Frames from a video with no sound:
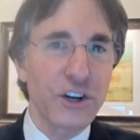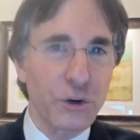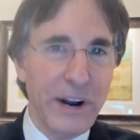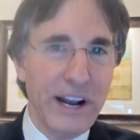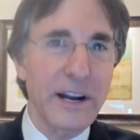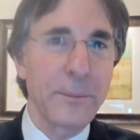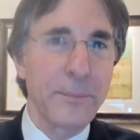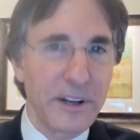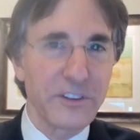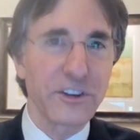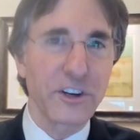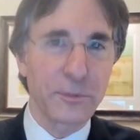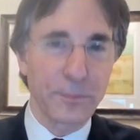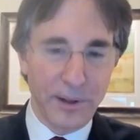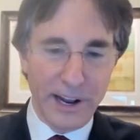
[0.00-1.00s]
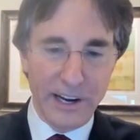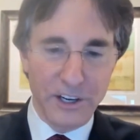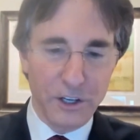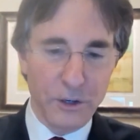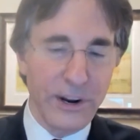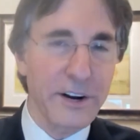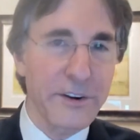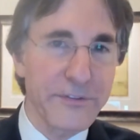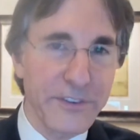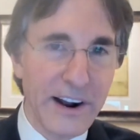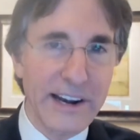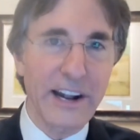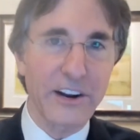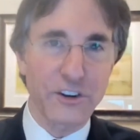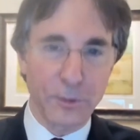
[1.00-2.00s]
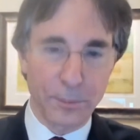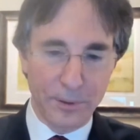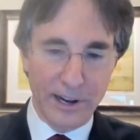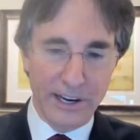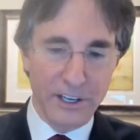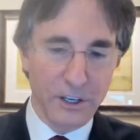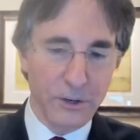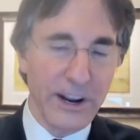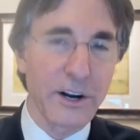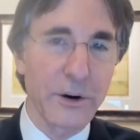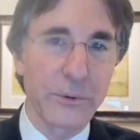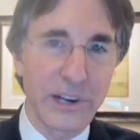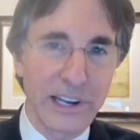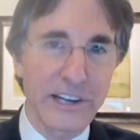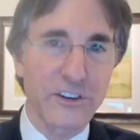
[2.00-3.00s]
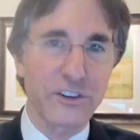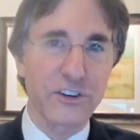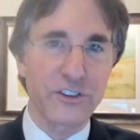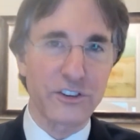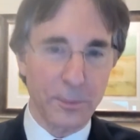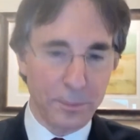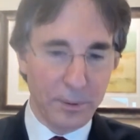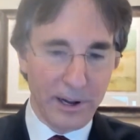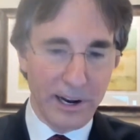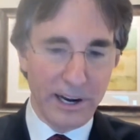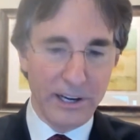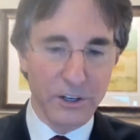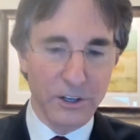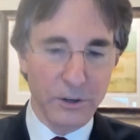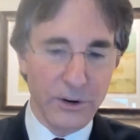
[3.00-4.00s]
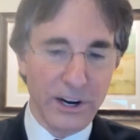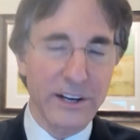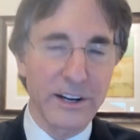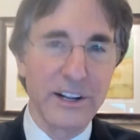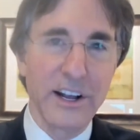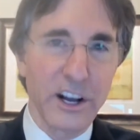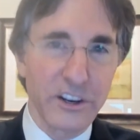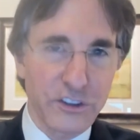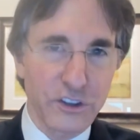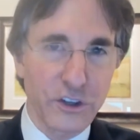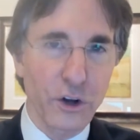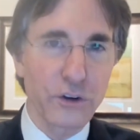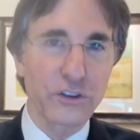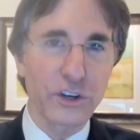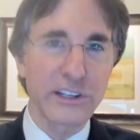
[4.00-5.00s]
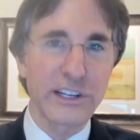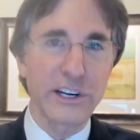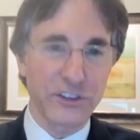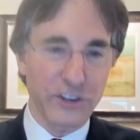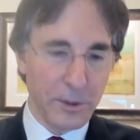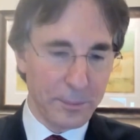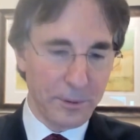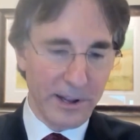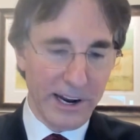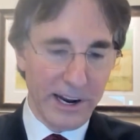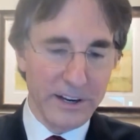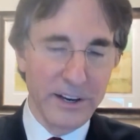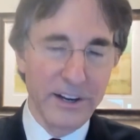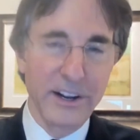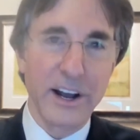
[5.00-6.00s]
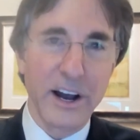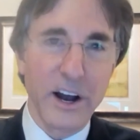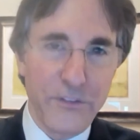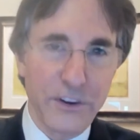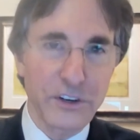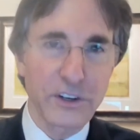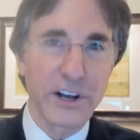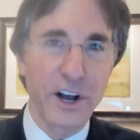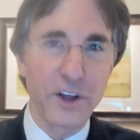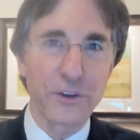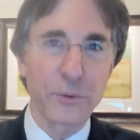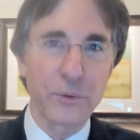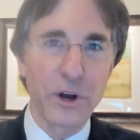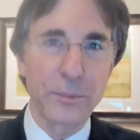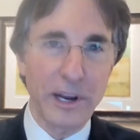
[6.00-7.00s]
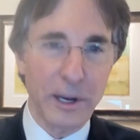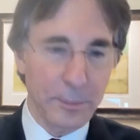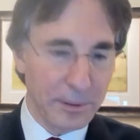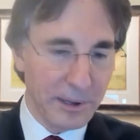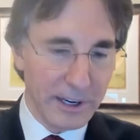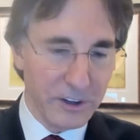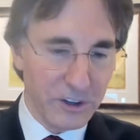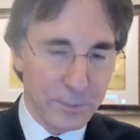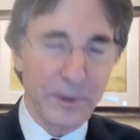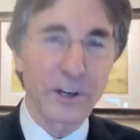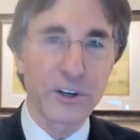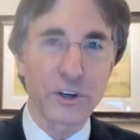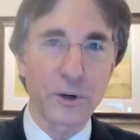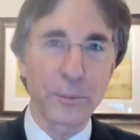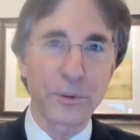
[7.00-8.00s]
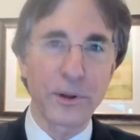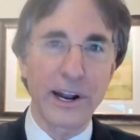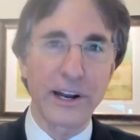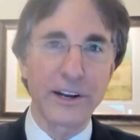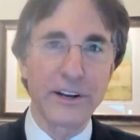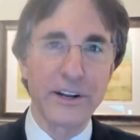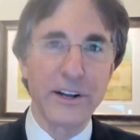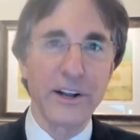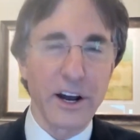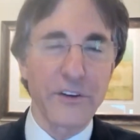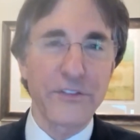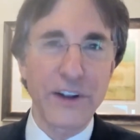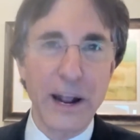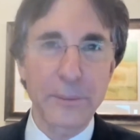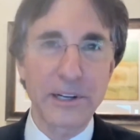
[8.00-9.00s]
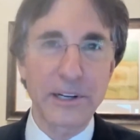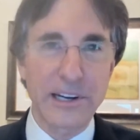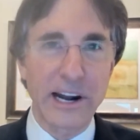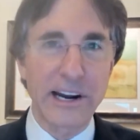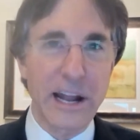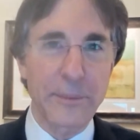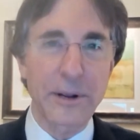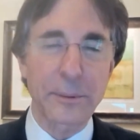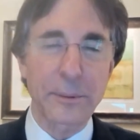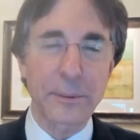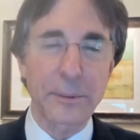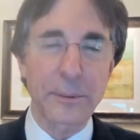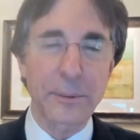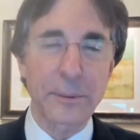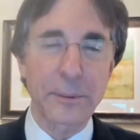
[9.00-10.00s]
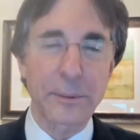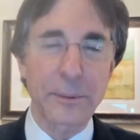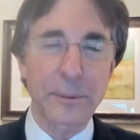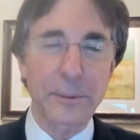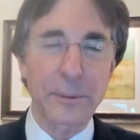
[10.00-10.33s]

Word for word: to create a business plan, to create a financial plan, to create a relationship plan, to create a social leadership plan, a physical health and well-being plan, a spiritual plan, a family dynamic plan.